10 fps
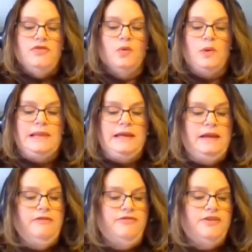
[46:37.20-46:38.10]
The
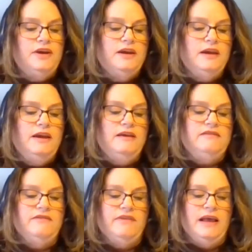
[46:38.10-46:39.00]
relief
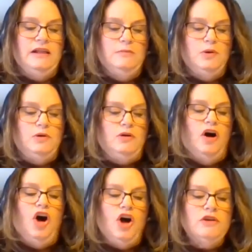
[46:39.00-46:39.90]
is
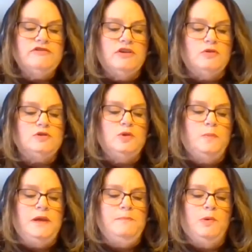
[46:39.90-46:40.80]
available also to
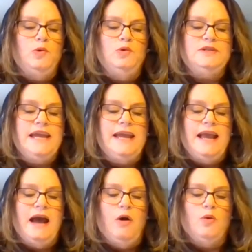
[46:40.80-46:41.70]
people who
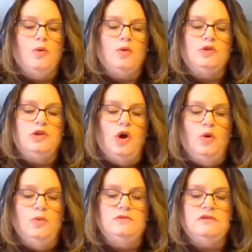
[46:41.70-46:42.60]
take out
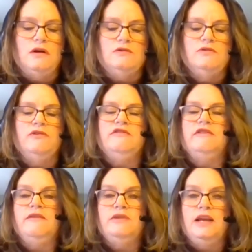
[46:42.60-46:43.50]
loans under the
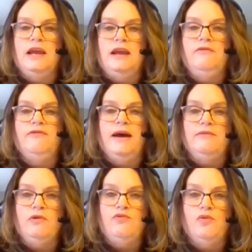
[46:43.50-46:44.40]
7A,
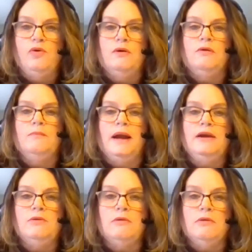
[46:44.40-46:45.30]
504, or
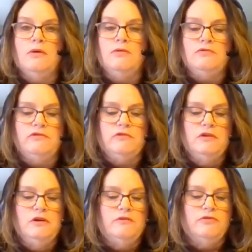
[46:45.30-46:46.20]
micro loans
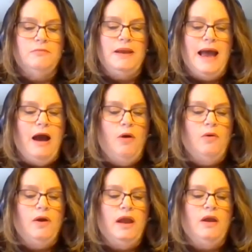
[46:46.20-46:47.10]
from
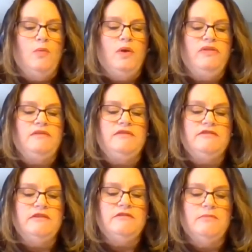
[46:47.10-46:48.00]
now and within
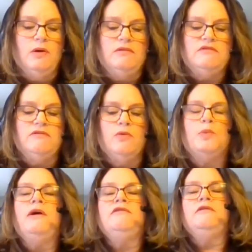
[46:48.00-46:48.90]
6 months of the
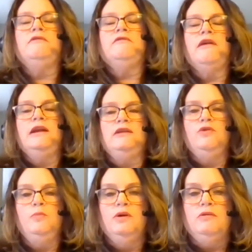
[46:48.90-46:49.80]
president
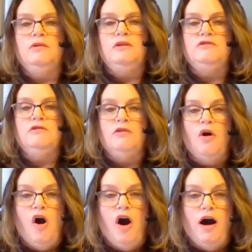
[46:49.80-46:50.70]
signing the bill into
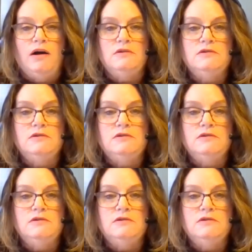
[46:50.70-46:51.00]
law.